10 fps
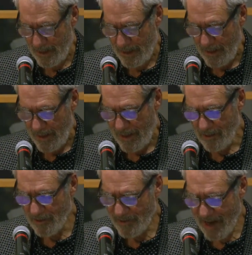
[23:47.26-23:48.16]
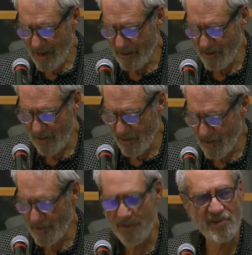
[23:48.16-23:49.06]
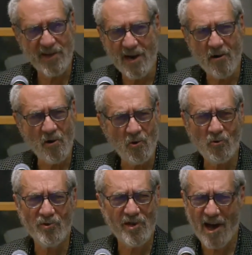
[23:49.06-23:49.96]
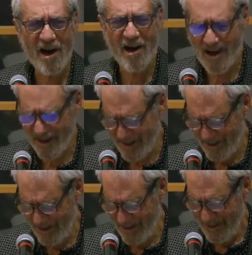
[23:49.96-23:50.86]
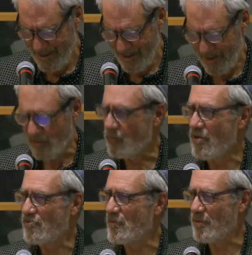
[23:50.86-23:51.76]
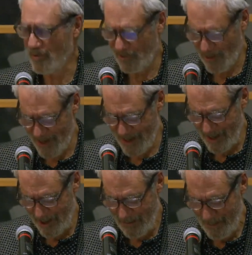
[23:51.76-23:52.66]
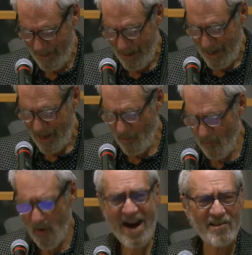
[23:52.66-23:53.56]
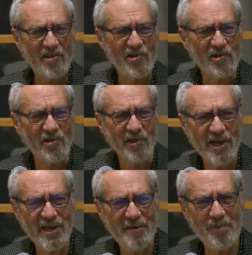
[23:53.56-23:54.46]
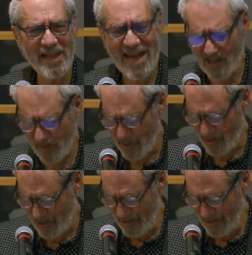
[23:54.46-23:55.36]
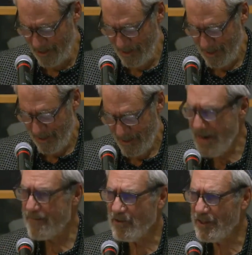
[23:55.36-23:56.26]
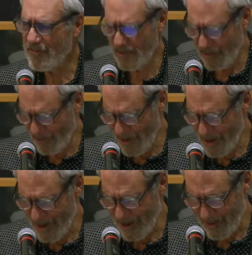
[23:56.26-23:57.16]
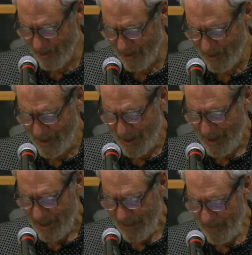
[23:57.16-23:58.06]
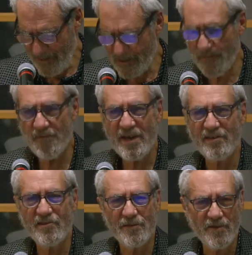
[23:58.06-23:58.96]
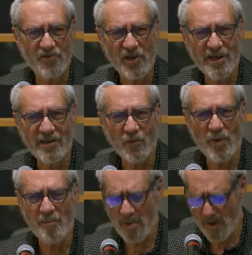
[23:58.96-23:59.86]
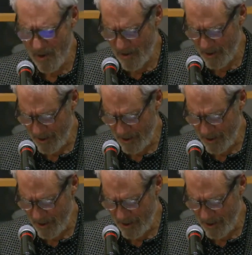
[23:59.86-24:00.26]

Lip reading: How down to earth is our old god, his worshippers sang. How practical and implacable, never lifts his eyes, even to the face of the child we burned.